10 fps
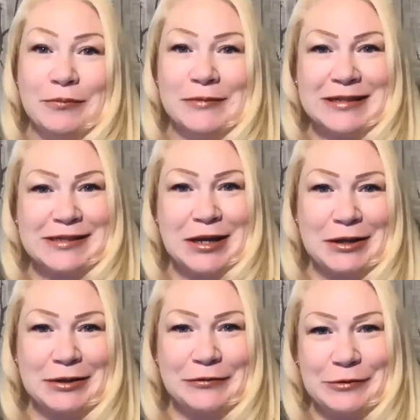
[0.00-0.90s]
Let's talk a
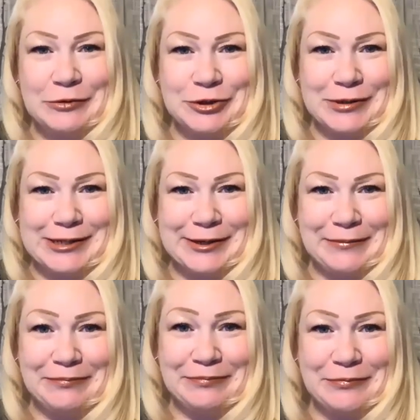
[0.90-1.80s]
little
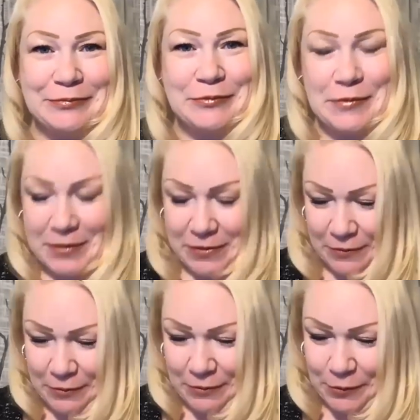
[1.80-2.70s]
futurism.
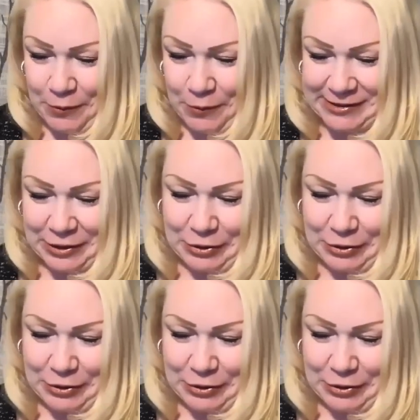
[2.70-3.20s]
What's sure.